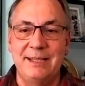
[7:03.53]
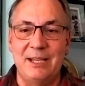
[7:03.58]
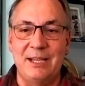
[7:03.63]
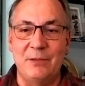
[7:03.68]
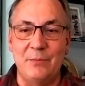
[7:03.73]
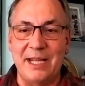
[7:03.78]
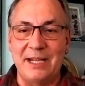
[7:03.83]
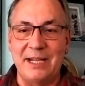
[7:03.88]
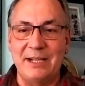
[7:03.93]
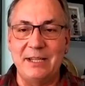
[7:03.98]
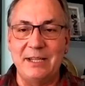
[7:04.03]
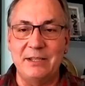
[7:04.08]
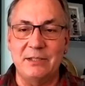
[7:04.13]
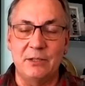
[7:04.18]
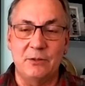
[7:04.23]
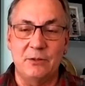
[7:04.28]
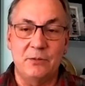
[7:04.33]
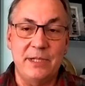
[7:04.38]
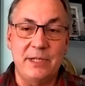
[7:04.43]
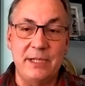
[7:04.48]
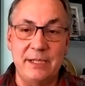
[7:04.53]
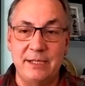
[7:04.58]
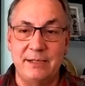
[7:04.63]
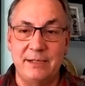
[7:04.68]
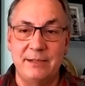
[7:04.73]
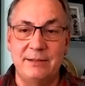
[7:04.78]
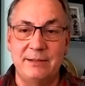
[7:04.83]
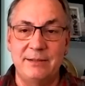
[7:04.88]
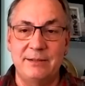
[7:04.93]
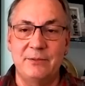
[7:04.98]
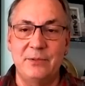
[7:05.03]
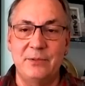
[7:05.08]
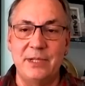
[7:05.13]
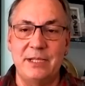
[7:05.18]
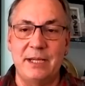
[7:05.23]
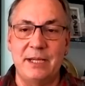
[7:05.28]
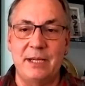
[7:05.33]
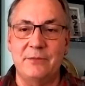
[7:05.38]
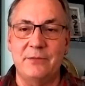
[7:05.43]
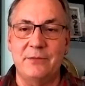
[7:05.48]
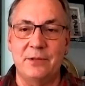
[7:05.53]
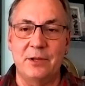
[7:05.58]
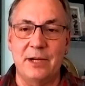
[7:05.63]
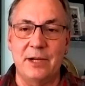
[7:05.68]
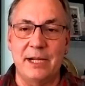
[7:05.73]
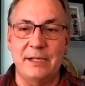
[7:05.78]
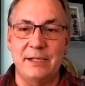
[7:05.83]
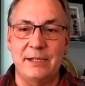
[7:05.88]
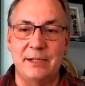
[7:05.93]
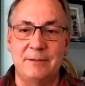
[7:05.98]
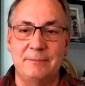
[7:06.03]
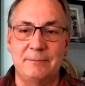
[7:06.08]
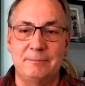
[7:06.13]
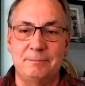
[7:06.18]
amenities that we take for granted.